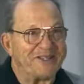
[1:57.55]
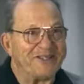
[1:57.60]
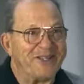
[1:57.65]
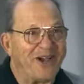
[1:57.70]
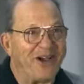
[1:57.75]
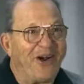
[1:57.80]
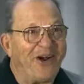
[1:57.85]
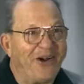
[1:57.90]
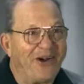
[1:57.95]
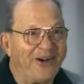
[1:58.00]

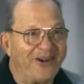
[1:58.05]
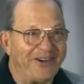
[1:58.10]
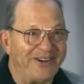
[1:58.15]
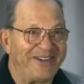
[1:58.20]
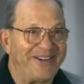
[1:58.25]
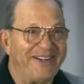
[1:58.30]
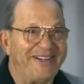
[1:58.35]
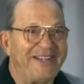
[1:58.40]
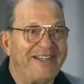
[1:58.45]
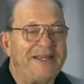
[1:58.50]
the heart.
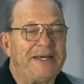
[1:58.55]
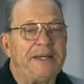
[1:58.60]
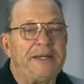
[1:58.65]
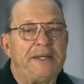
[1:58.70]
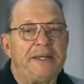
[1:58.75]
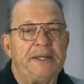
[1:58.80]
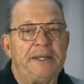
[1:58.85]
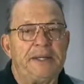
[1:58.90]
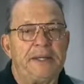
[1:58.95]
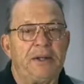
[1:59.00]

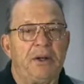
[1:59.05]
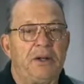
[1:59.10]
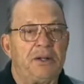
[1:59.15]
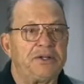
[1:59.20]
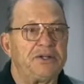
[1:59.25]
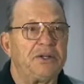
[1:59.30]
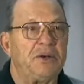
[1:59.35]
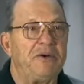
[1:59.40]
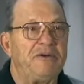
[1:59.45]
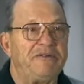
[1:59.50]
It
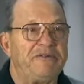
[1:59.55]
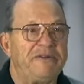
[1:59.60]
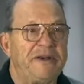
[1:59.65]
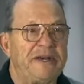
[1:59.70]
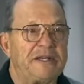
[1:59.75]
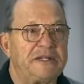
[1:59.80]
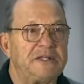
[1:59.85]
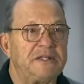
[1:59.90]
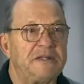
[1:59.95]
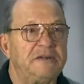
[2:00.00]
also
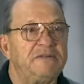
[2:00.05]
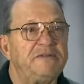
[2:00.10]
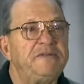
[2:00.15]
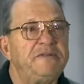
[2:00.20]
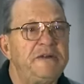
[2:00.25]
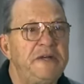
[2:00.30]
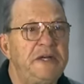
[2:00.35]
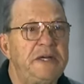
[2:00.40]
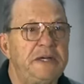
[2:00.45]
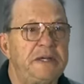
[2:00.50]
affects the
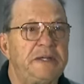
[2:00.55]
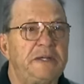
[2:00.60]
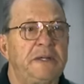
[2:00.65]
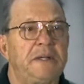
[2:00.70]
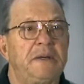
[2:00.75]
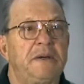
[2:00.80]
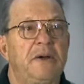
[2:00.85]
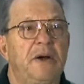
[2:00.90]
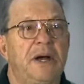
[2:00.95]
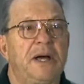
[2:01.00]
feet
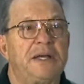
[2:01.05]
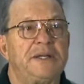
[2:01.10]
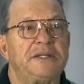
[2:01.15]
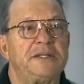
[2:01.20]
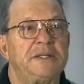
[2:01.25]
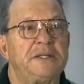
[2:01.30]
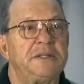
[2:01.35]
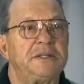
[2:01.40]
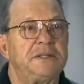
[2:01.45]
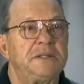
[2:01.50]
and
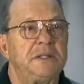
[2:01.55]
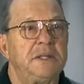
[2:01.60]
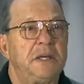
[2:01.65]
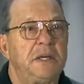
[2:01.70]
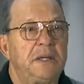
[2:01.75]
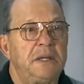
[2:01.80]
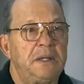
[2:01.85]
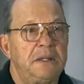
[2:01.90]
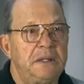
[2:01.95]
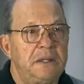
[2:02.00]
causes
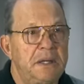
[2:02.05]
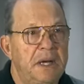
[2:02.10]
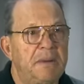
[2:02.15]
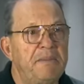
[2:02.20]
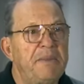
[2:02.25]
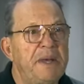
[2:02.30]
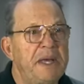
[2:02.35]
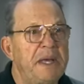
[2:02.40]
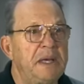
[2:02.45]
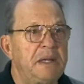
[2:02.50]

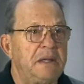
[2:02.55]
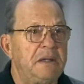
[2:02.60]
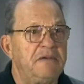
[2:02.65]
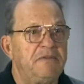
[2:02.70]
numbing in the